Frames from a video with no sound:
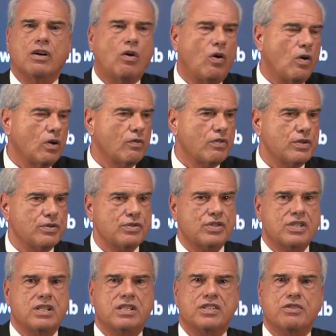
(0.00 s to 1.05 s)
all of
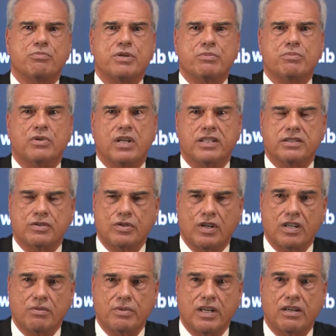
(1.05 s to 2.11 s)
those things that people like to
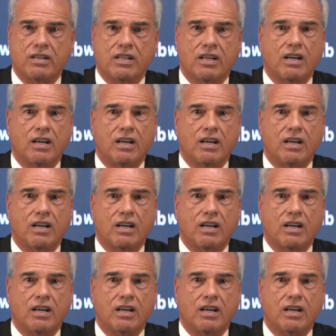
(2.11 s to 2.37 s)
talk about